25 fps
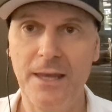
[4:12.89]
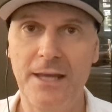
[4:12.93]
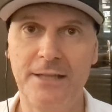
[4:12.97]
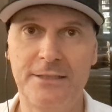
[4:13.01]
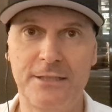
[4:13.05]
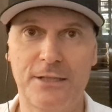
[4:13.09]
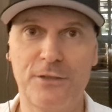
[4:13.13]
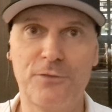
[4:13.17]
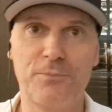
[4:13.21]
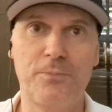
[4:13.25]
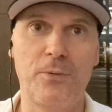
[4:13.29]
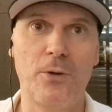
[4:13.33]

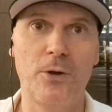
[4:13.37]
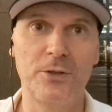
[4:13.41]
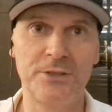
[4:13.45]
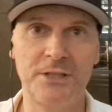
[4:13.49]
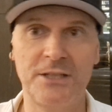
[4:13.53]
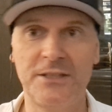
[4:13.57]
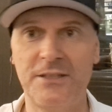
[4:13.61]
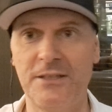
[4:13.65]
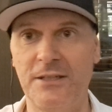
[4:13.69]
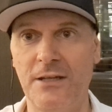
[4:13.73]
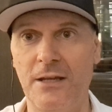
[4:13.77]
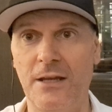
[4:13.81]
It
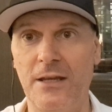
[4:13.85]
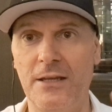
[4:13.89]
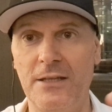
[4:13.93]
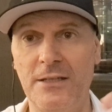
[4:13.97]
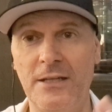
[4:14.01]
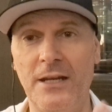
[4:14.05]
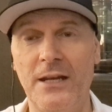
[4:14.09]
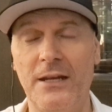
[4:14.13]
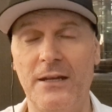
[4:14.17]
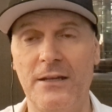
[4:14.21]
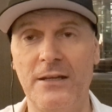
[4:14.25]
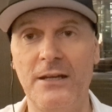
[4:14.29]
exploded
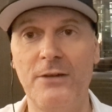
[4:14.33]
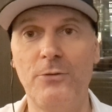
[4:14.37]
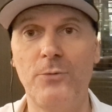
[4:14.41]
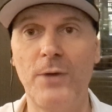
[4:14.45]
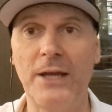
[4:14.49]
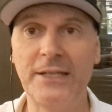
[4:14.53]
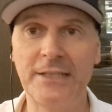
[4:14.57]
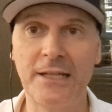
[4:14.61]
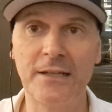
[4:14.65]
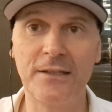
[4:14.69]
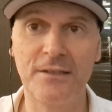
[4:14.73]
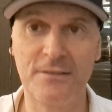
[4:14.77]
in a
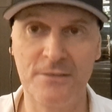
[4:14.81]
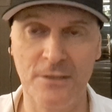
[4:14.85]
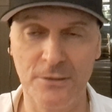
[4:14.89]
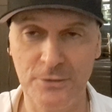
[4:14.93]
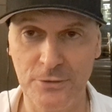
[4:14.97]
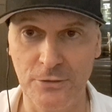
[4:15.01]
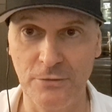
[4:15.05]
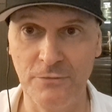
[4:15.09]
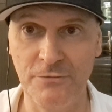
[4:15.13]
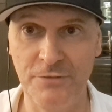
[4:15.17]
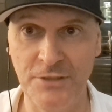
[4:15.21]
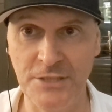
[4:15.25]
way that is
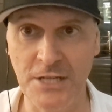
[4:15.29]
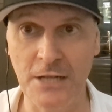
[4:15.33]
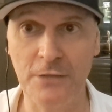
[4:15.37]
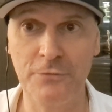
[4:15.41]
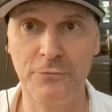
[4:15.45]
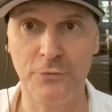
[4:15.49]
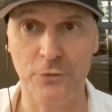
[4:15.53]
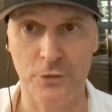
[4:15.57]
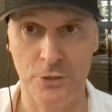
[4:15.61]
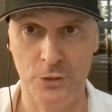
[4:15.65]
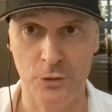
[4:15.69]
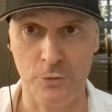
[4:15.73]
not convenient
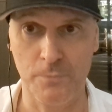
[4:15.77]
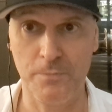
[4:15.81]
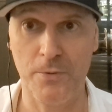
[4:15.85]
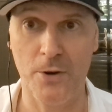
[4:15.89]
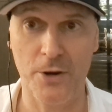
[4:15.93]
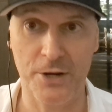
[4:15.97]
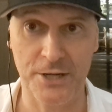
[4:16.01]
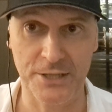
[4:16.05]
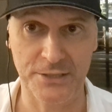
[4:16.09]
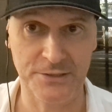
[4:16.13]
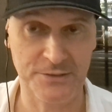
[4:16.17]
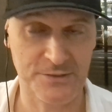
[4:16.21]
for your
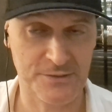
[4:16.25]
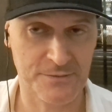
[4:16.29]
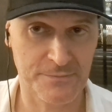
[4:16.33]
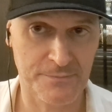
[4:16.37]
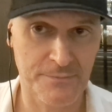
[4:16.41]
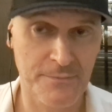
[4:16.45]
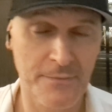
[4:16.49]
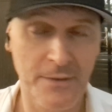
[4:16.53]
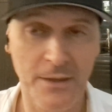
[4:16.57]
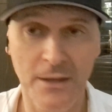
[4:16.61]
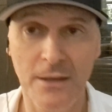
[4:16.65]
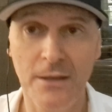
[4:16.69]
pockets,
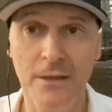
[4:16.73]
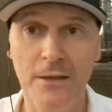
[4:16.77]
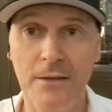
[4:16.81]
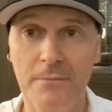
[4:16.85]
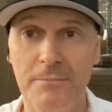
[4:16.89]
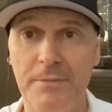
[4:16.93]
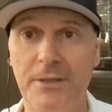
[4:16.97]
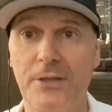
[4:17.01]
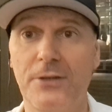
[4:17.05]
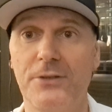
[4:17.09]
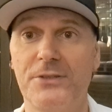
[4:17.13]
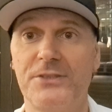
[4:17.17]

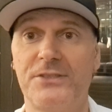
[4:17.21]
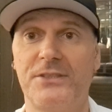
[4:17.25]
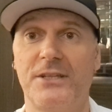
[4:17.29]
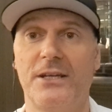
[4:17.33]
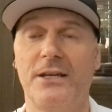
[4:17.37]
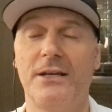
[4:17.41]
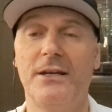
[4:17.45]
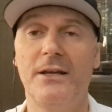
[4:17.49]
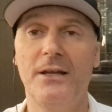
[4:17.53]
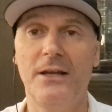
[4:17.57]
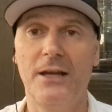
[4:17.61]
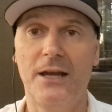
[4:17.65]
because
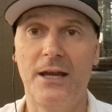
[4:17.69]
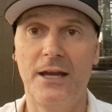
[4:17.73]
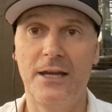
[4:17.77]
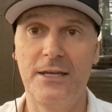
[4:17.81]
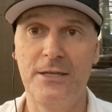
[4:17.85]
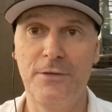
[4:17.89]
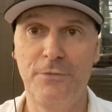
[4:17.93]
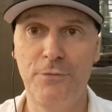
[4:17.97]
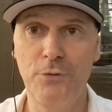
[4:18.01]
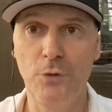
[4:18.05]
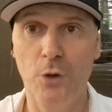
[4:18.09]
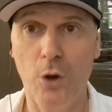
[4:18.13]

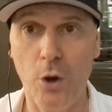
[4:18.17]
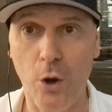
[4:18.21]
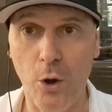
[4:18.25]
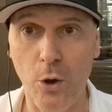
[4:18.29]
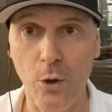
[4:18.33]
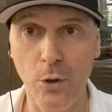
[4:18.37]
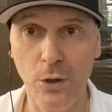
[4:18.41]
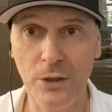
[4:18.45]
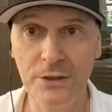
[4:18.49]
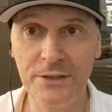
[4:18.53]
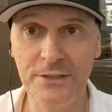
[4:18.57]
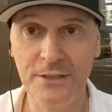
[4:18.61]
if you
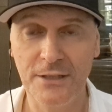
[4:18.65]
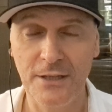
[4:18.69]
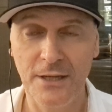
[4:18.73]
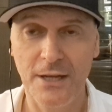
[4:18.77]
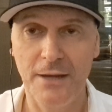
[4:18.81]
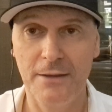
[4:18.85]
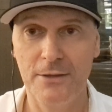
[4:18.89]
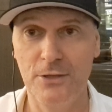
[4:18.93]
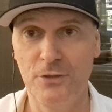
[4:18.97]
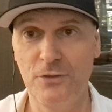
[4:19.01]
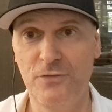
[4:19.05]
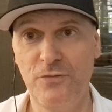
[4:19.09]

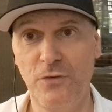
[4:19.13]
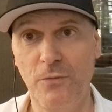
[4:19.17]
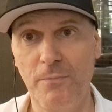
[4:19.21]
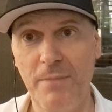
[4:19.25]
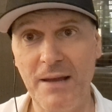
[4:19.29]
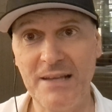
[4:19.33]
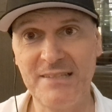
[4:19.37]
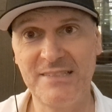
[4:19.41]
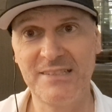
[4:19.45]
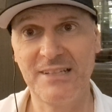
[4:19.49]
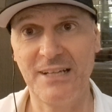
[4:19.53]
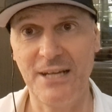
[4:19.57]

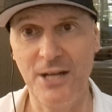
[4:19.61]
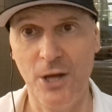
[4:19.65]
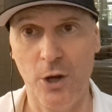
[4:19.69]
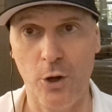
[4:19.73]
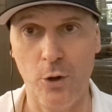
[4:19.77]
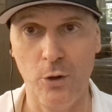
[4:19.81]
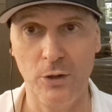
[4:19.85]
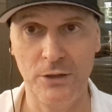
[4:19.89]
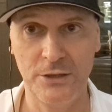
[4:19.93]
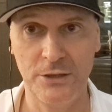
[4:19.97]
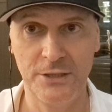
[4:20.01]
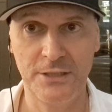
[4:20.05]
basically
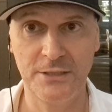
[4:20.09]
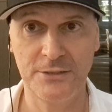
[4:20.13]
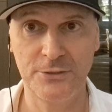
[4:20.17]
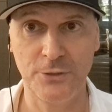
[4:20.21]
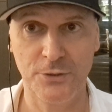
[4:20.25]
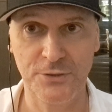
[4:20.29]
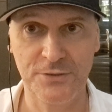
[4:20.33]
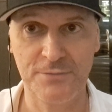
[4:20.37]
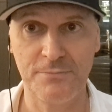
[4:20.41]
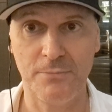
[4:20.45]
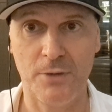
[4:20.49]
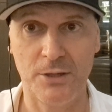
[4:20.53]
hold
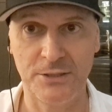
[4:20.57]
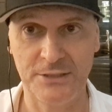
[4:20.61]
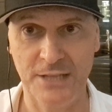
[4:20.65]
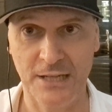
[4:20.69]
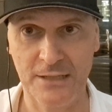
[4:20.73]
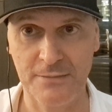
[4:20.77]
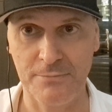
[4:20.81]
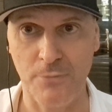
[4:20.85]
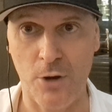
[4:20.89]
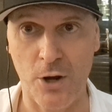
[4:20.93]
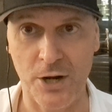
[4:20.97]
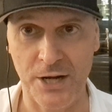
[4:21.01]

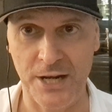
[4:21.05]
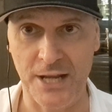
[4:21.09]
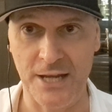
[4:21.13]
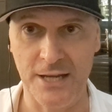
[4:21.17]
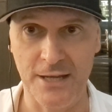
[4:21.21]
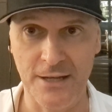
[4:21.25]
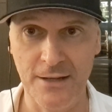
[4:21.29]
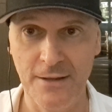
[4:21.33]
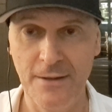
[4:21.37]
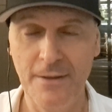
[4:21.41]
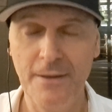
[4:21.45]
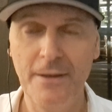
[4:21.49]
that
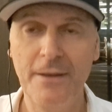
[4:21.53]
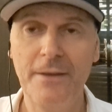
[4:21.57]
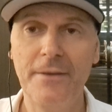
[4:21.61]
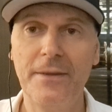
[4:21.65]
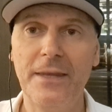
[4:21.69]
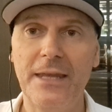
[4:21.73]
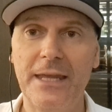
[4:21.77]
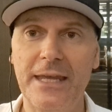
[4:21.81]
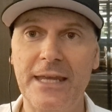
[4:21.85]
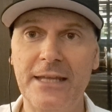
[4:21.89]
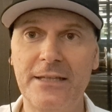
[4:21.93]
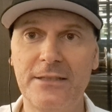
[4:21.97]
money,
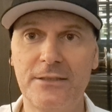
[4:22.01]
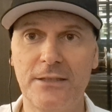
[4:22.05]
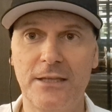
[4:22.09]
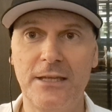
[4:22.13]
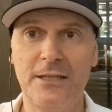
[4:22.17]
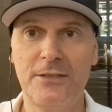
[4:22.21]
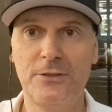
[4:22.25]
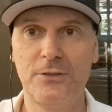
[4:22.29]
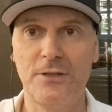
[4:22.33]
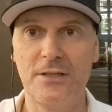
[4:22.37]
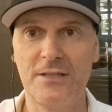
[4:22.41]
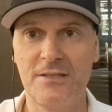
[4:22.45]

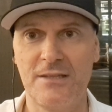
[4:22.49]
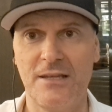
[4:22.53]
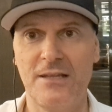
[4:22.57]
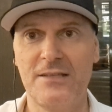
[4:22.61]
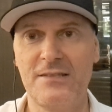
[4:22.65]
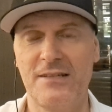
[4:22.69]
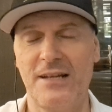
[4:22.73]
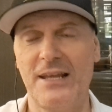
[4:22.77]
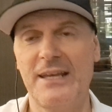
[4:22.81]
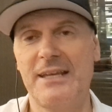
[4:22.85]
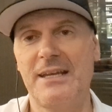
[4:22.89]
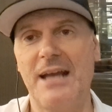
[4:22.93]

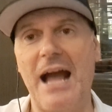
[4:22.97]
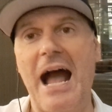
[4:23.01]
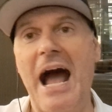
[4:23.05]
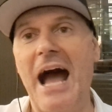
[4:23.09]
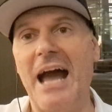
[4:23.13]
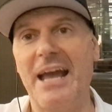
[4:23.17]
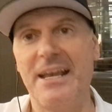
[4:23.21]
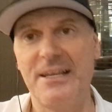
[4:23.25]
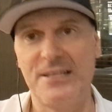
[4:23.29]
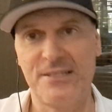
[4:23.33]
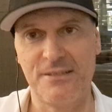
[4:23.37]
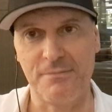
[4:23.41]
it's like
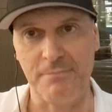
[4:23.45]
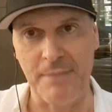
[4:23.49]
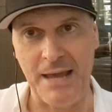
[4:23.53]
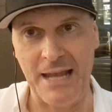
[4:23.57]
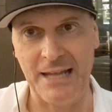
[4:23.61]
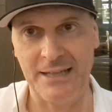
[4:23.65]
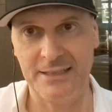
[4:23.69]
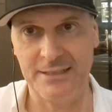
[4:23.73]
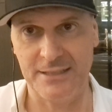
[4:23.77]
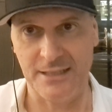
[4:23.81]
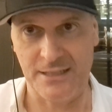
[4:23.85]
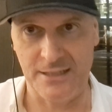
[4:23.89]
ice
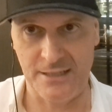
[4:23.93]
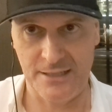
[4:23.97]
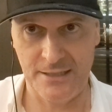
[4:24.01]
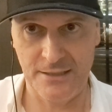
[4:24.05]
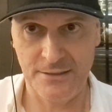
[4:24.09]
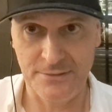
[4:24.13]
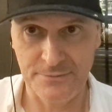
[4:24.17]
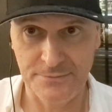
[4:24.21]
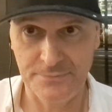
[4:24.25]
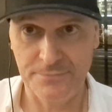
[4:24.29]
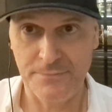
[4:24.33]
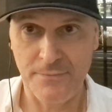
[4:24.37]
melting.
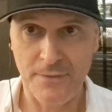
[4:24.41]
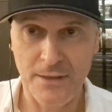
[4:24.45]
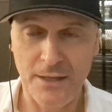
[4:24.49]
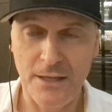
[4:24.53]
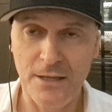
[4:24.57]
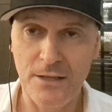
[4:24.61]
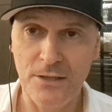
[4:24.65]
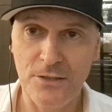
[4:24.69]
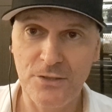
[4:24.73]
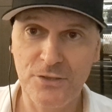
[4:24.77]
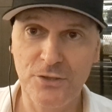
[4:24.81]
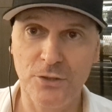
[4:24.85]

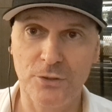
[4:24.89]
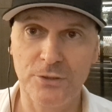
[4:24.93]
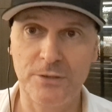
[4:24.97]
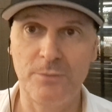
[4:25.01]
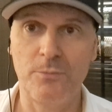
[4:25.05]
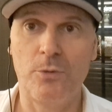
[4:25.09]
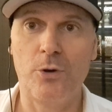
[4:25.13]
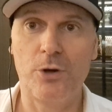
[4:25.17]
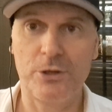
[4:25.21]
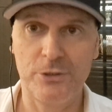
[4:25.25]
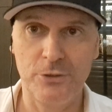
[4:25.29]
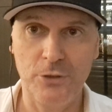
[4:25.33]
So the
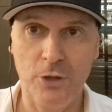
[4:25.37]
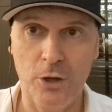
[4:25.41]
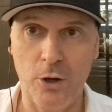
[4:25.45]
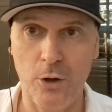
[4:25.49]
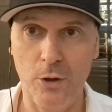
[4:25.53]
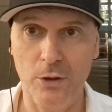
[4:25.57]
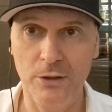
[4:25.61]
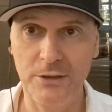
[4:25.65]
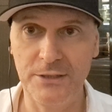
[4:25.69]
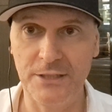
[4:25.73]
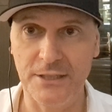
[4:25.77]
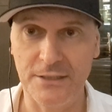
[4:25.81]
more you
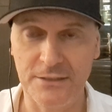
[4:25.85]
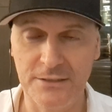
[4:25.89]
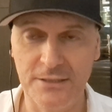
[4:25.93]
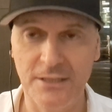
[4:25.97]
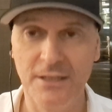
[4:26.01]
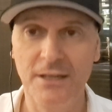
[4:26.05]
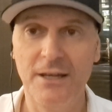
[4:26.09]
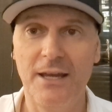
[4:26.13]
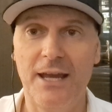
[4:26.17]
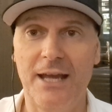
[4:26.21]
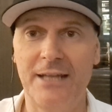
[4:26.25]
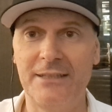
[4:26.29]
hold it,
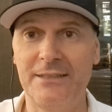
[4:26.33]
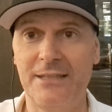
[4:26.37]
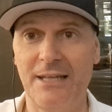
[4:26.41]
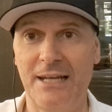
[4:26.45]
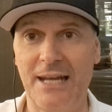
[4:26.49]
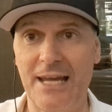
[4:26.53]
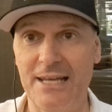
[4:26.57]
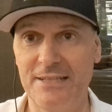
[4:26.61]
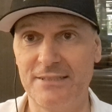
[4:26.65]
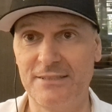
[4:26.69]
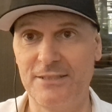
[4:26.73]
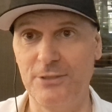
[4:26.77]
and the
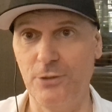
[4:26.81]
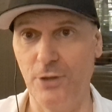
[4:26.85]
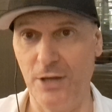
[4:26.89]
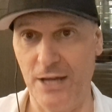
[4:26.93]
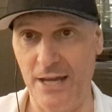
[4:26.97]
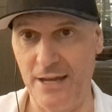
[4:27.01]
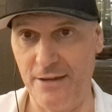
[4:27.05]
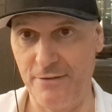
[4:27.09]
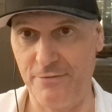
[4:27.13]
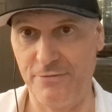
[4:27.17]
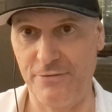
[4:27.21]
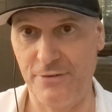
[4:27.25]
less you
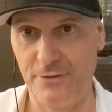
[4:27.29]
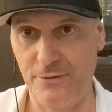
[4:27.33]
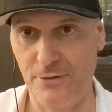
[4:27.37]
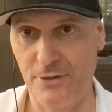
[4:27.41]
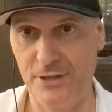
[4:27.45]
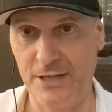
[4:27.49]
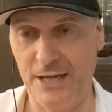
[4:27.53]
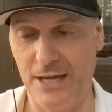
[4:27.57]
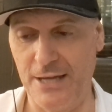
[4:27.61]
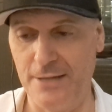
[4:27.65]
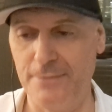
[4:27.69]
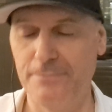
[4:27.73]
have,
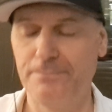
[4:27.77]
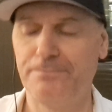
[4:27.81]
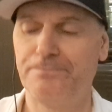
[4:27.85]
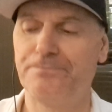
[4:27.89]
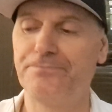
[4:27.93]
okay?